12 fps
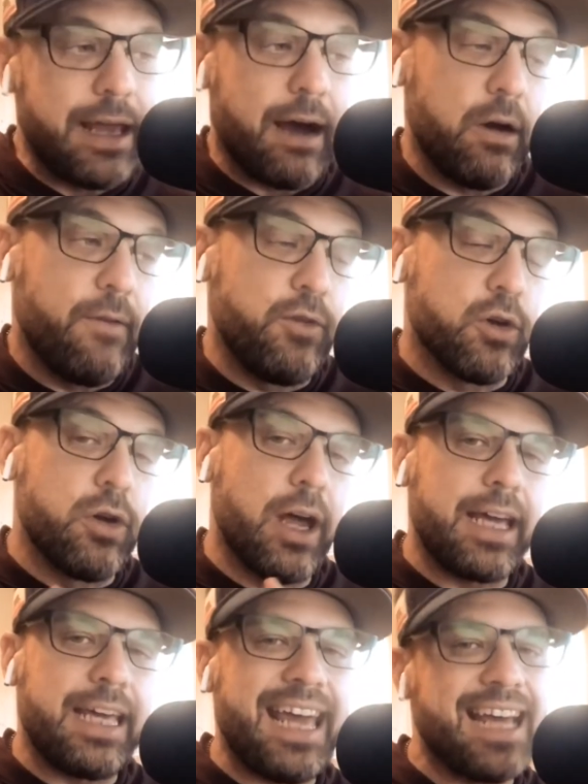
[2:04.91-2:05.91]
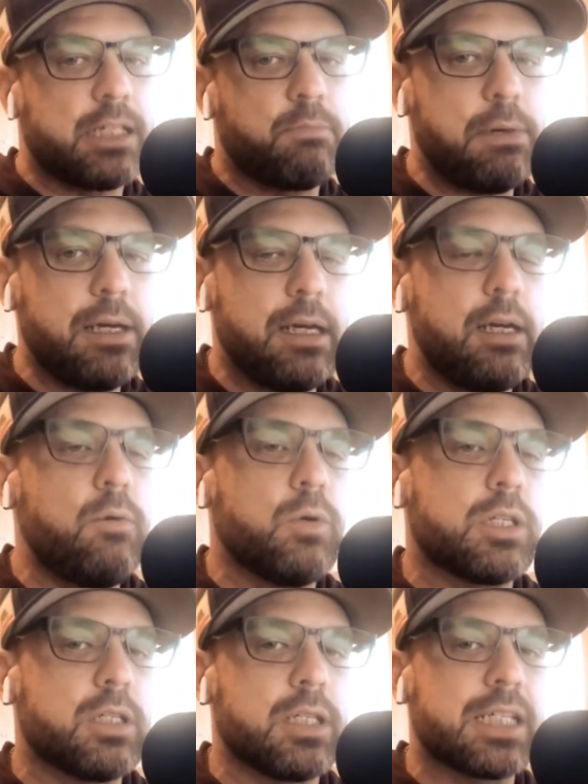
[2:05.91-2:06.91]
Now, if you're Nike SB,
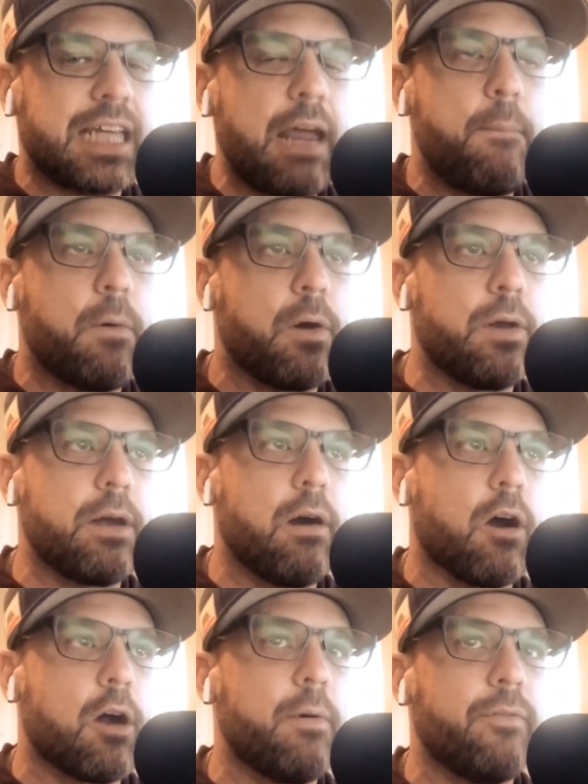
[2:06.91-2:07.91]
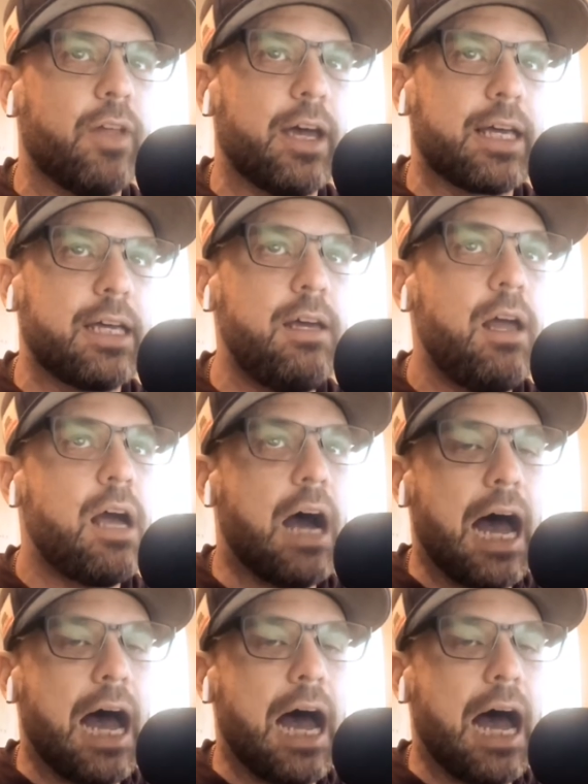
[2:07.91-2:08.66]
which is the skateboarding arm of Nike,